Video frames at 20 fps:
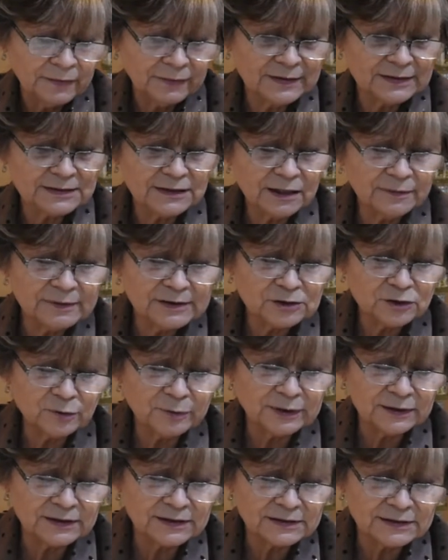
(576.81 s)
27
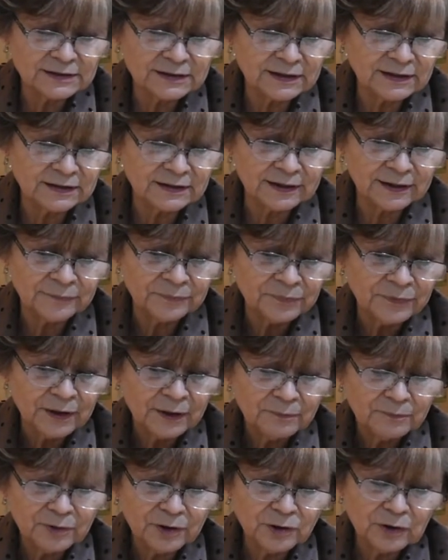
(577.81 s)
says, But
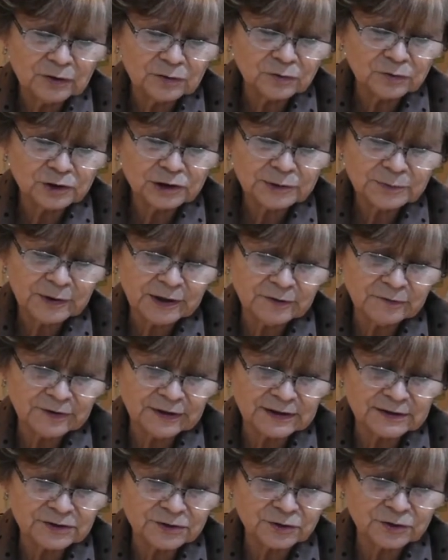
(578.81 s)
some rebels
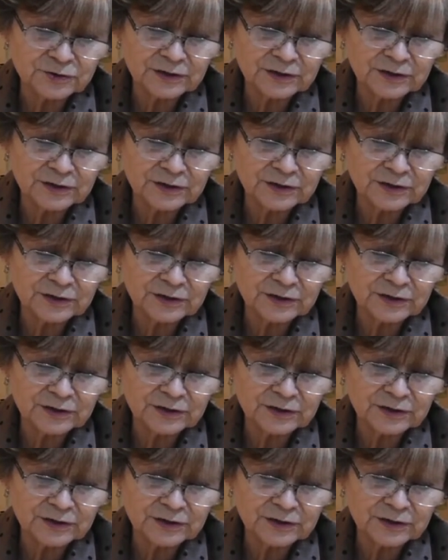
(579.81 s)
said,